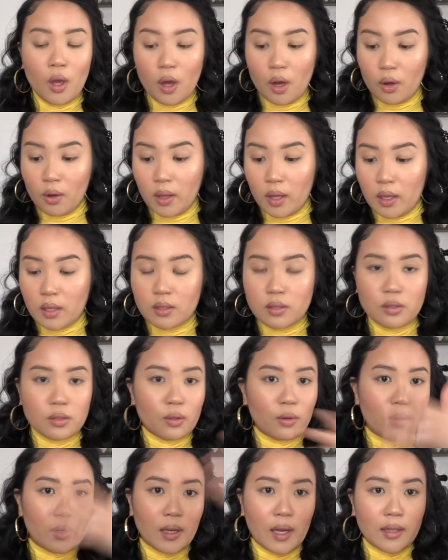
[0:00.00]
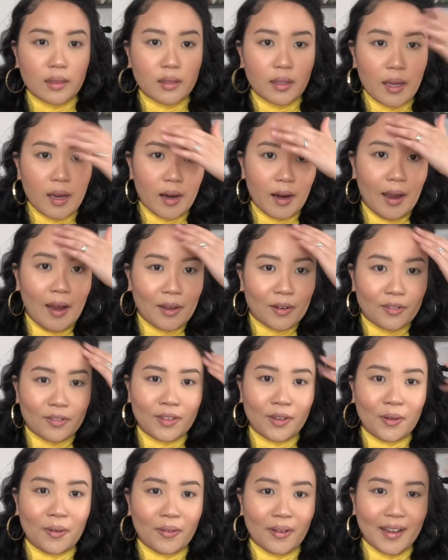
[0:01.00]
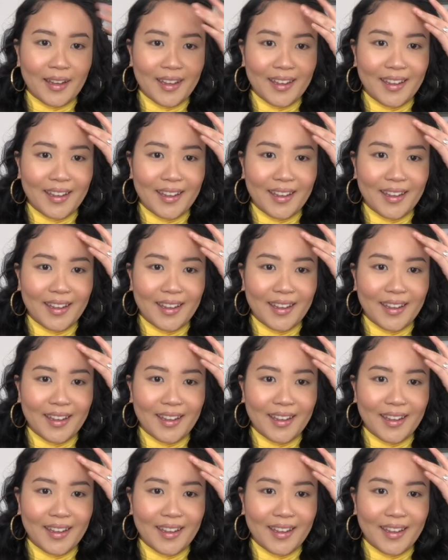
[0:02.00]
Okay, so I got the hair out of the way.